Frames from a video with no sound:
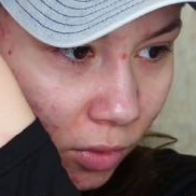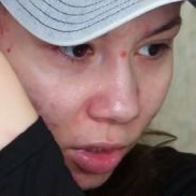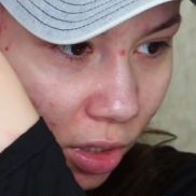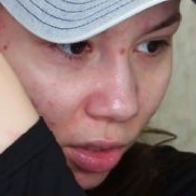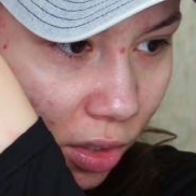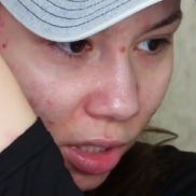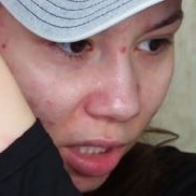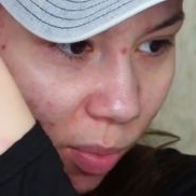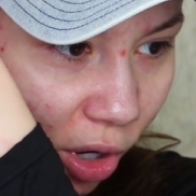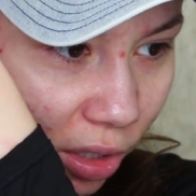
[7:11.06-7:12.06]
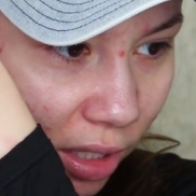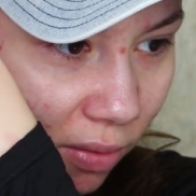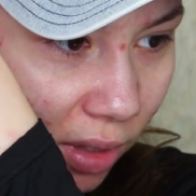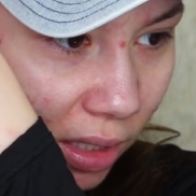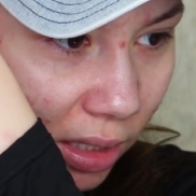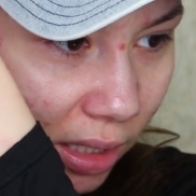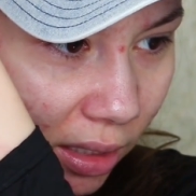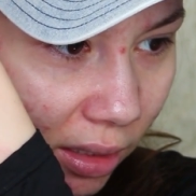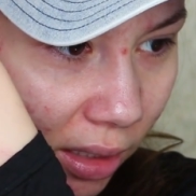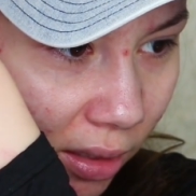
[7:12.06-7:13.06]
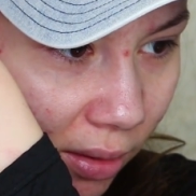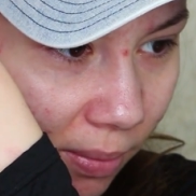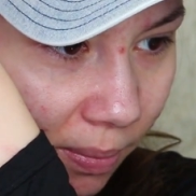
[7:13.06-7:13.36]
So there's the sparkly one down there.